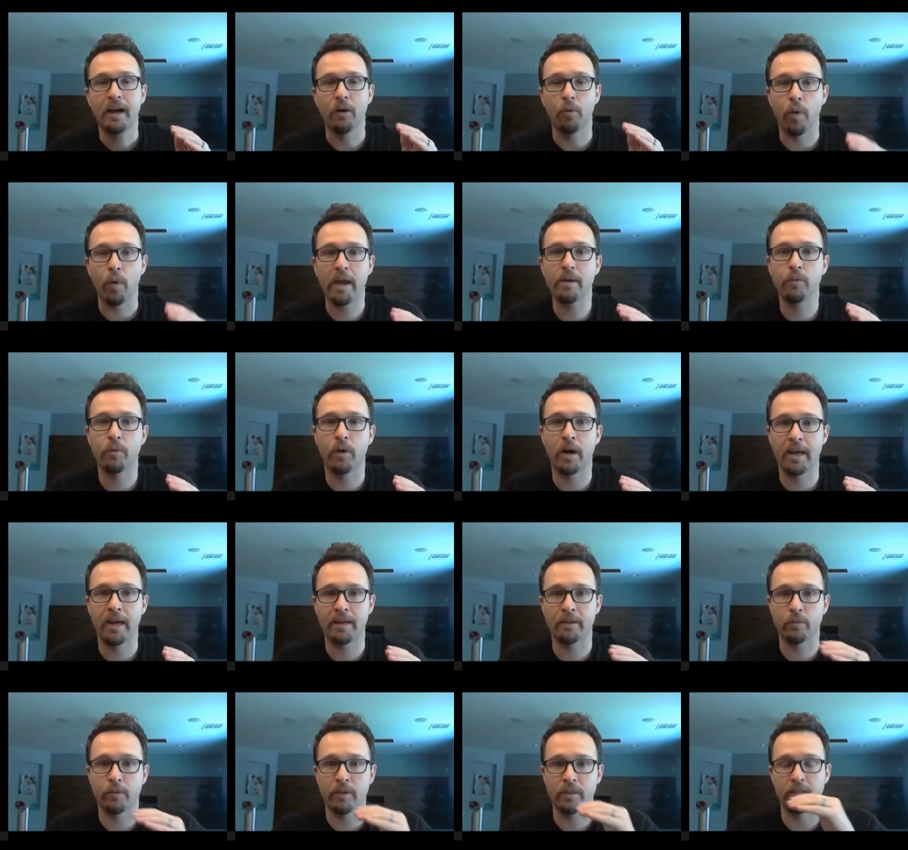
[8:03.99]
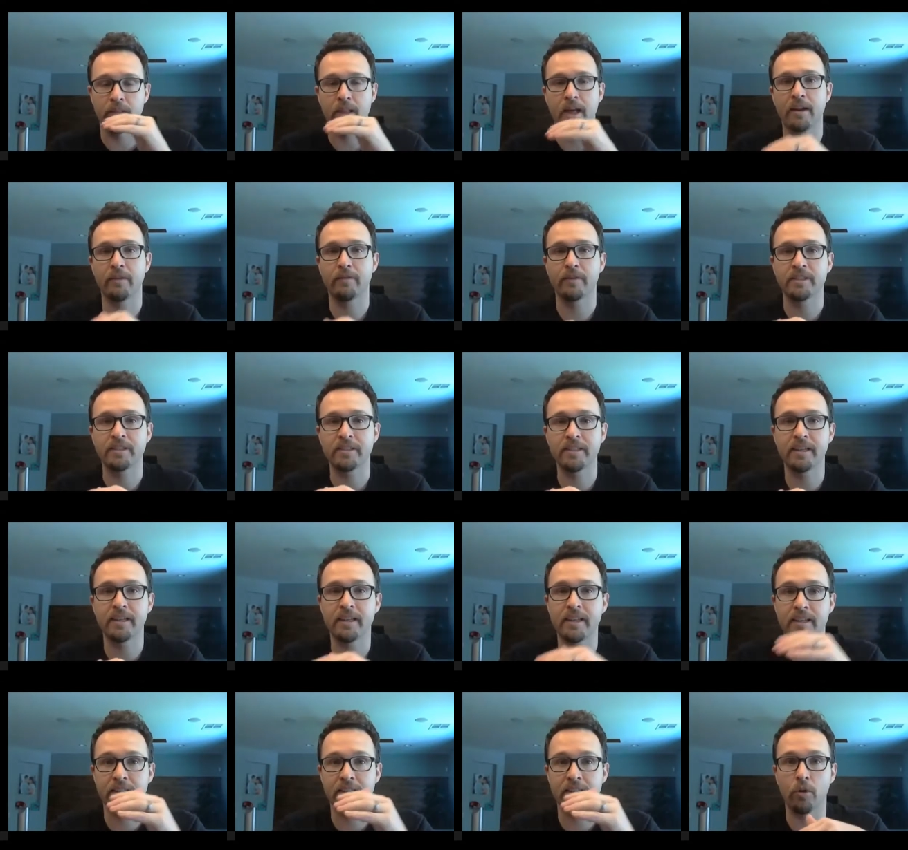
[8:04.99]
a white wine with a lot of
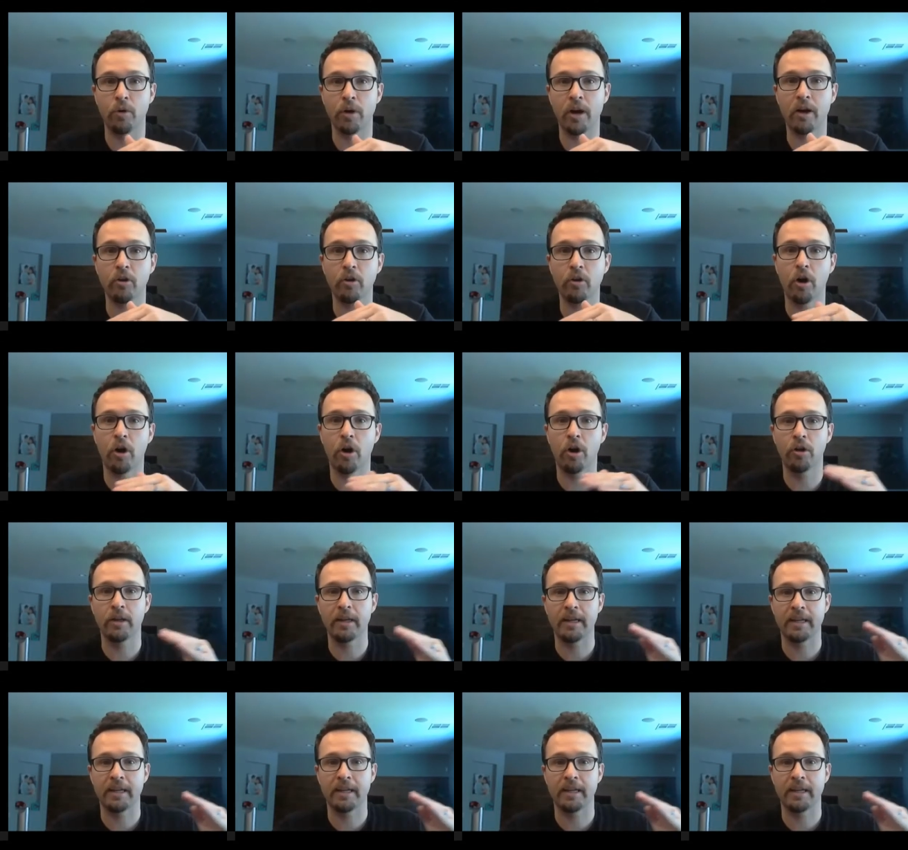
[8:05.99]
acidity and lower alcohol